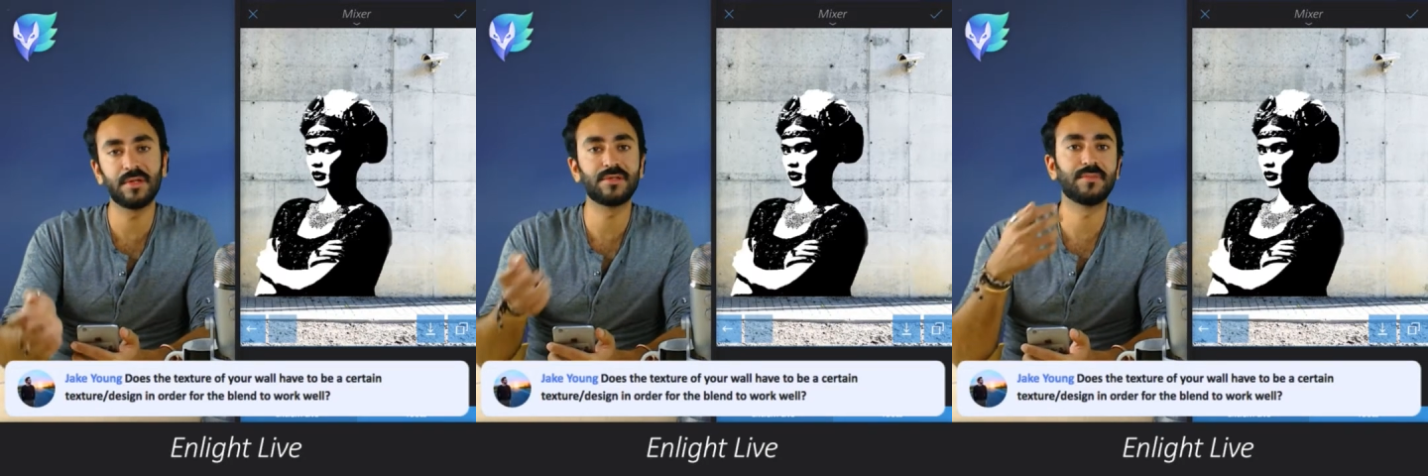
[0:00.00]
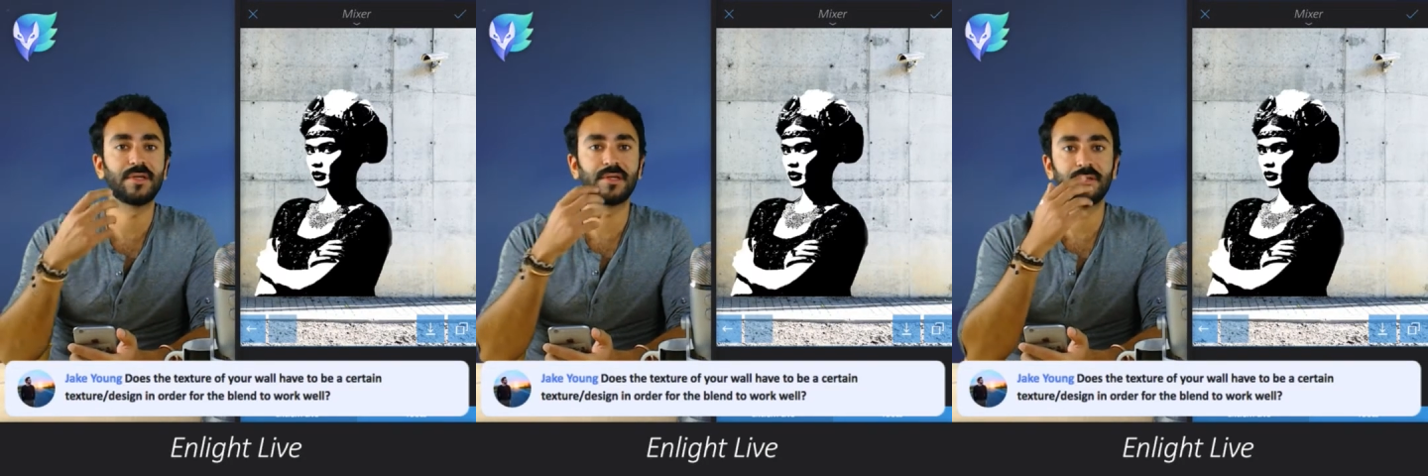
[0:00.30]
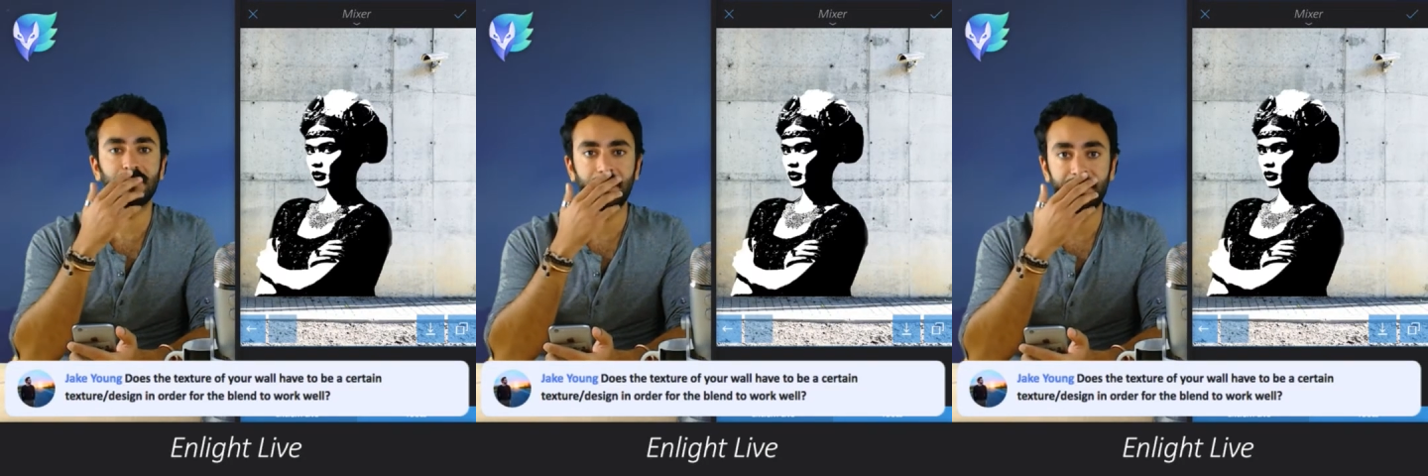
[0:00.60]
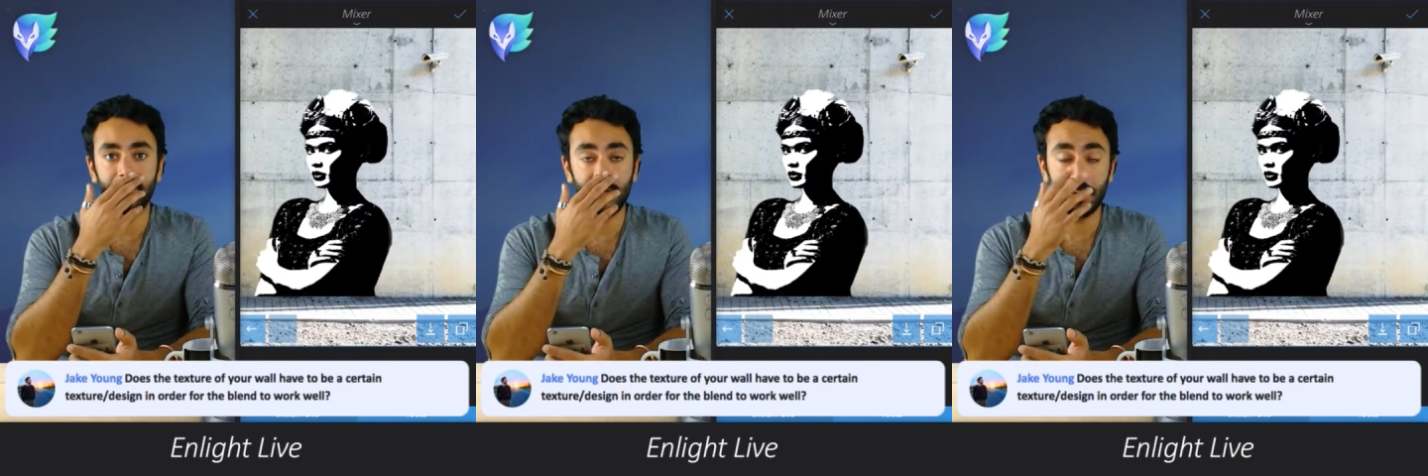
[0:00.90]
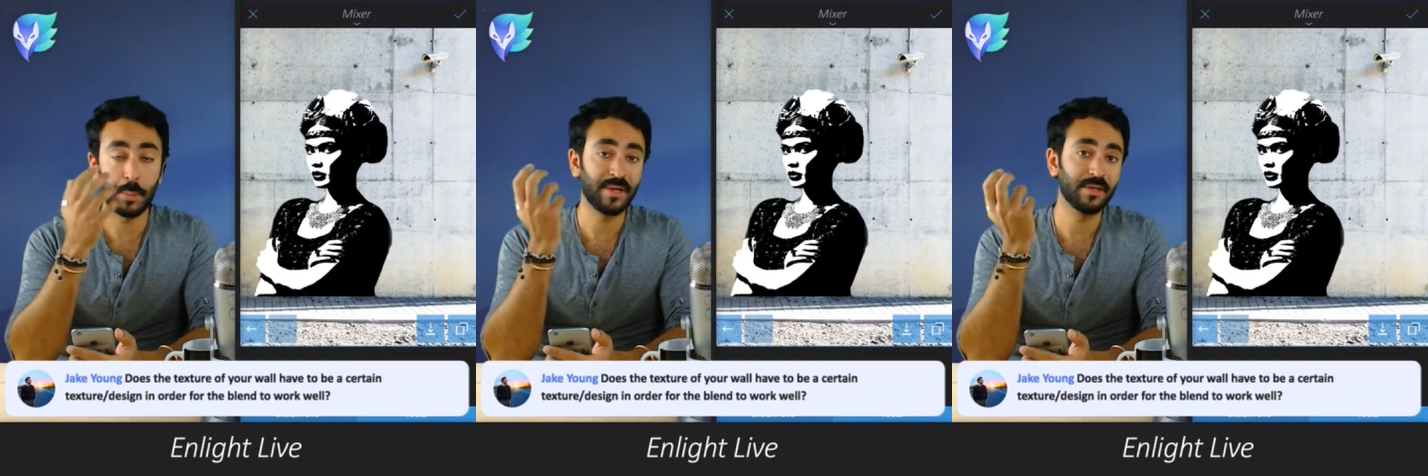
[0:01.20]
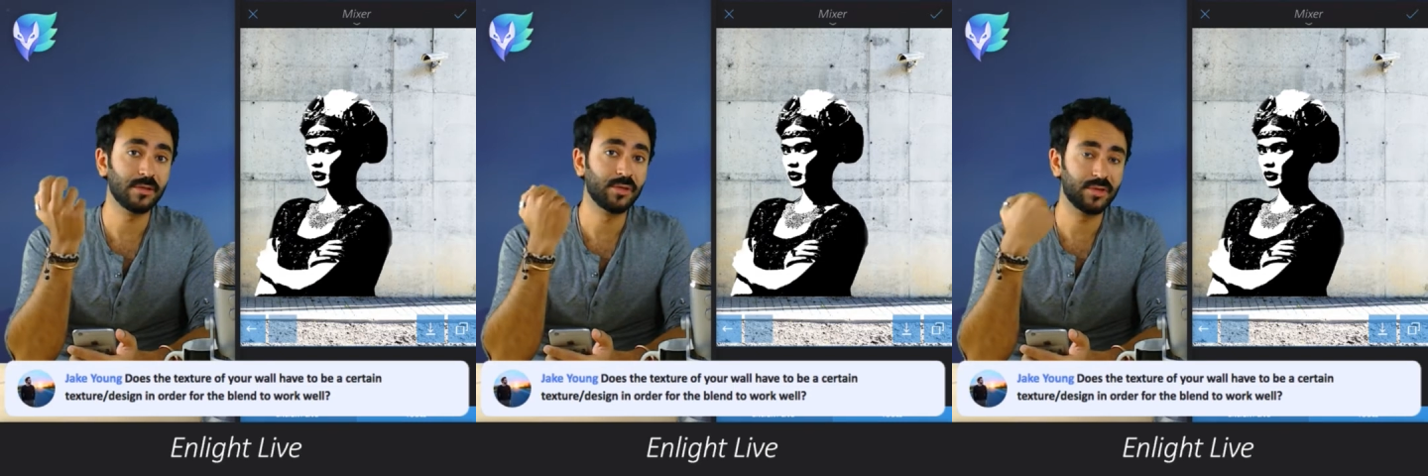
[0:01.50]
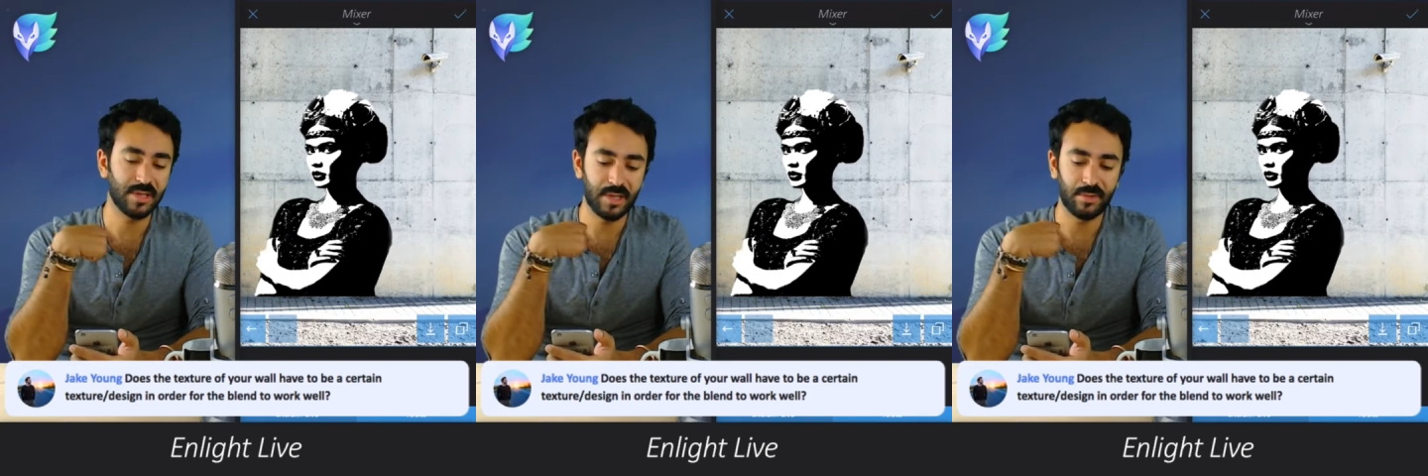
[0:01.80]
if you wanted to make it
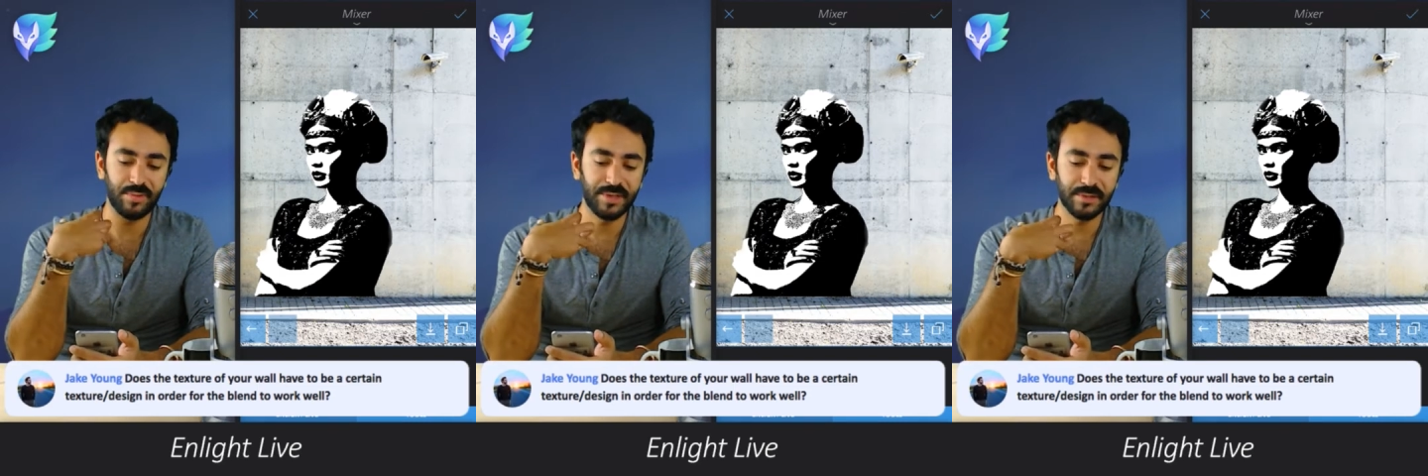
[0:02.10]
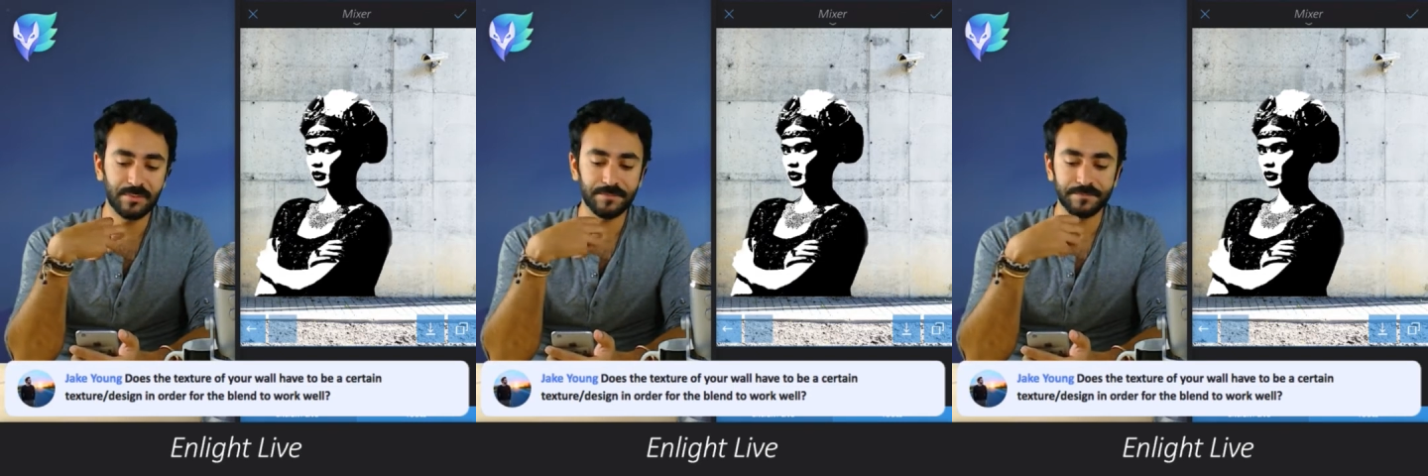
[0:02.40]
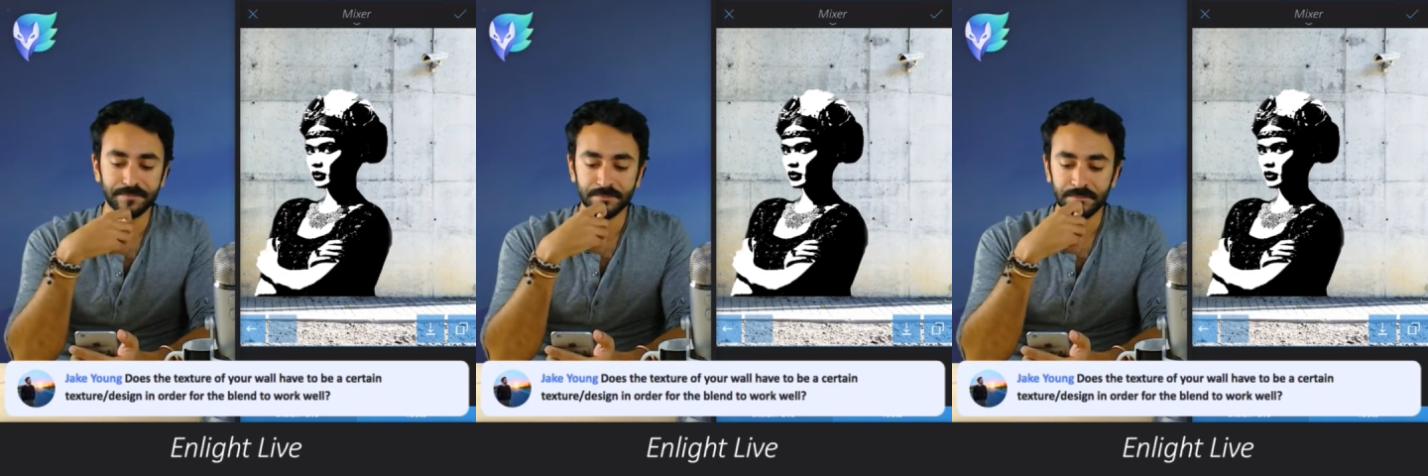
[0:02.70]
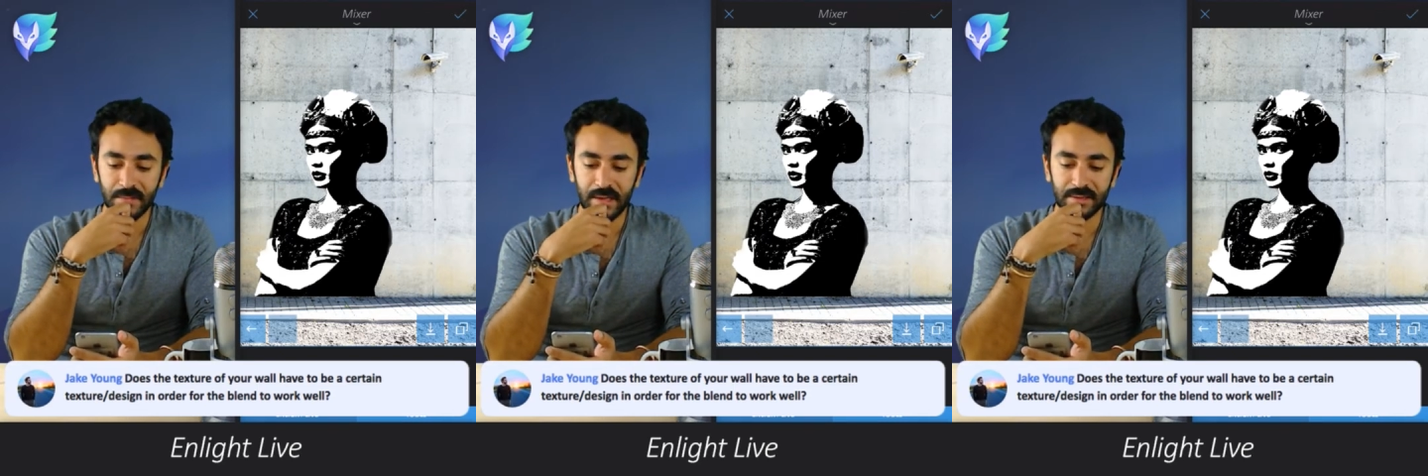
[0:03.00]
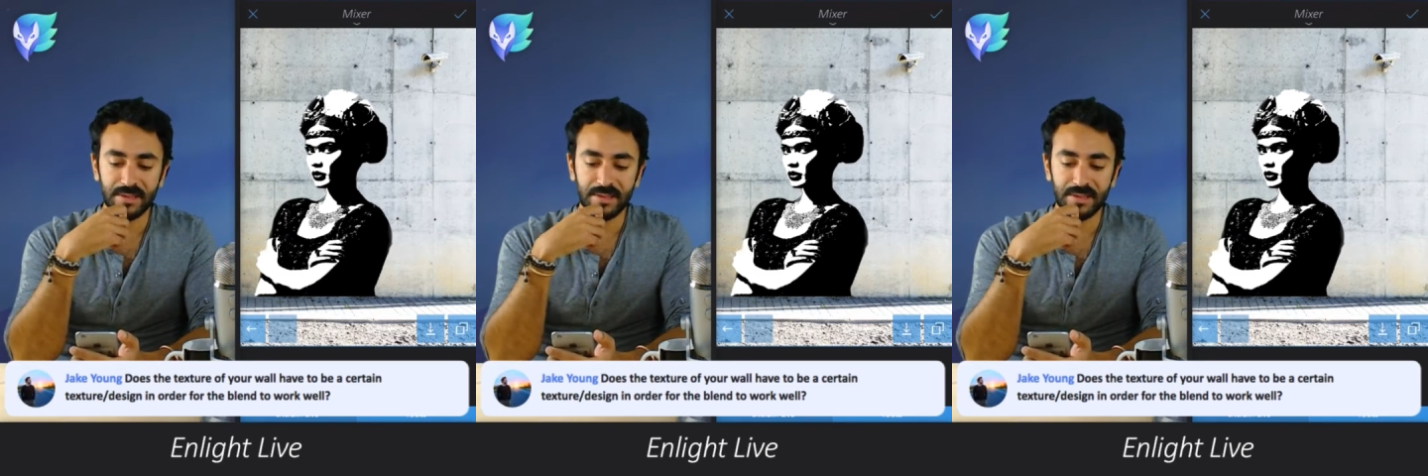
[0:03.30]
look real,